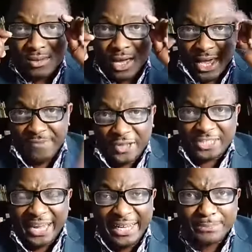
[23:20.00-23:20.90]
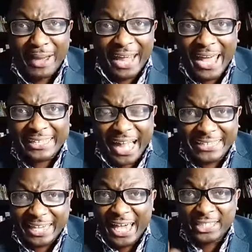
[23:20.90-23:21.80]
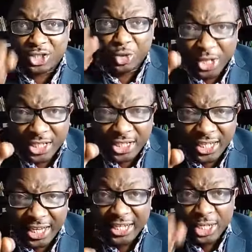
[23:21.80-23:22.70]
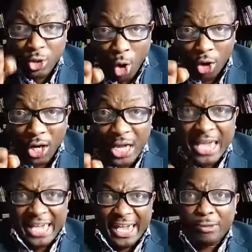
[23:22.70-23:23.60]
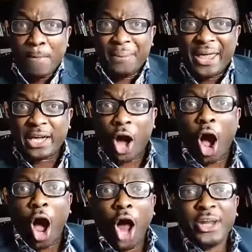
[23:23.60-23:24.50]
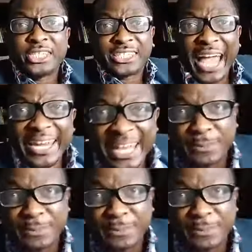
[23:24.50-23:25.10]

If a Chinese man enters a street in New York, he will bring all his Chinese